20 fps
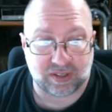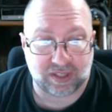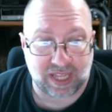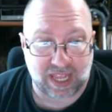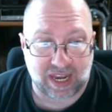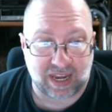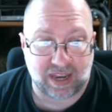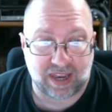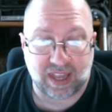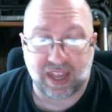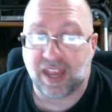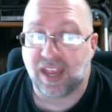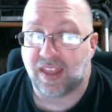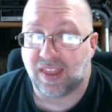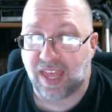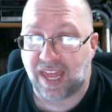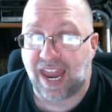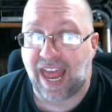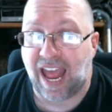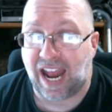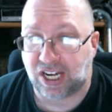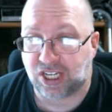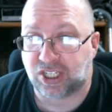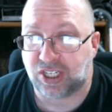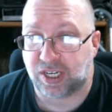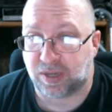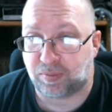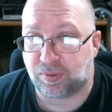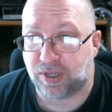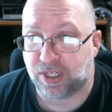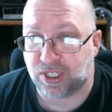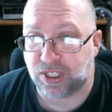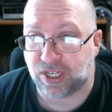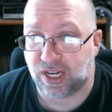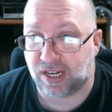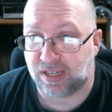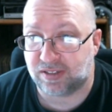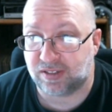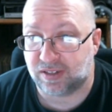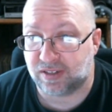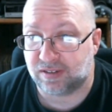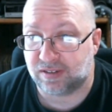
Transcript: that actually appreciates it.